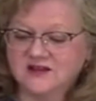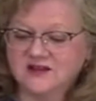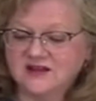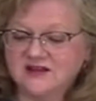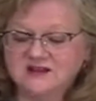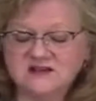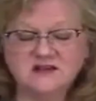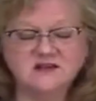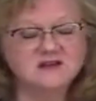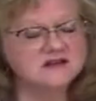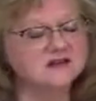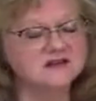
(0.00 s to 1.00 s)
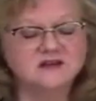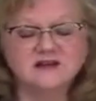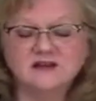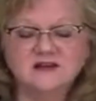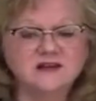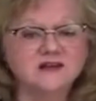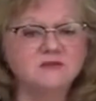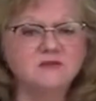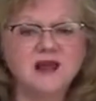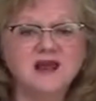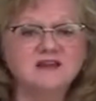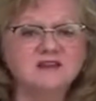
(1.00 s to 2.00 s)
it
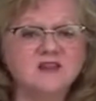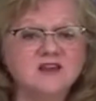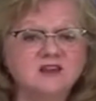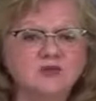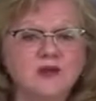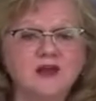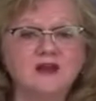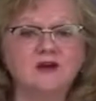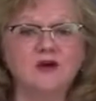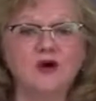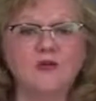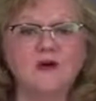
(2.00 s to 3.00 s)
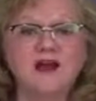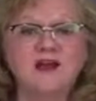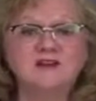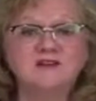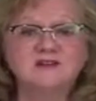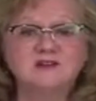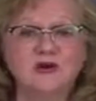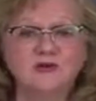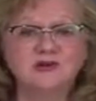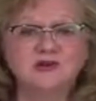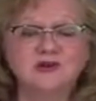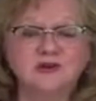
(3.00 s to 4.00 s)
makes this week go by so,
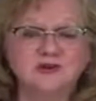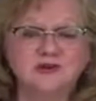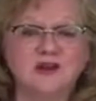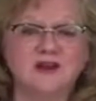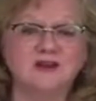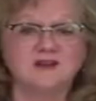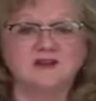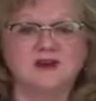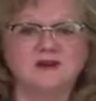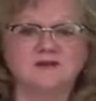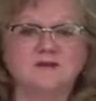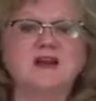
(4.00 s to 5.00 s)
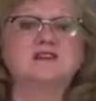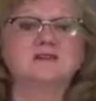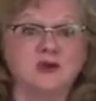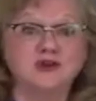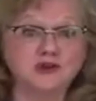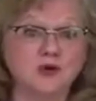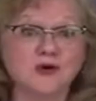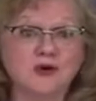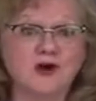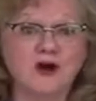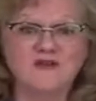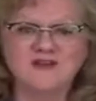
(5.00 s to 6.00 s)
it makes this week
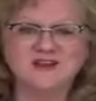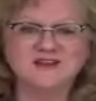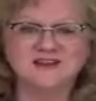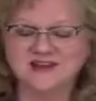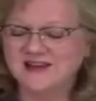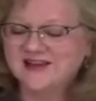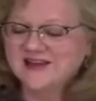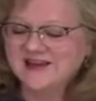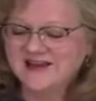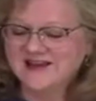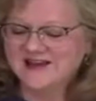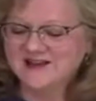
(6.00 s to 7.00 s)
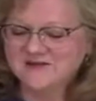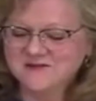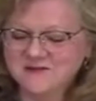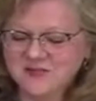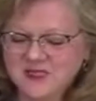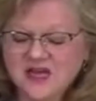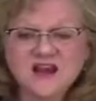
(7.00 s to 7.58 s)
shorter, obviously, and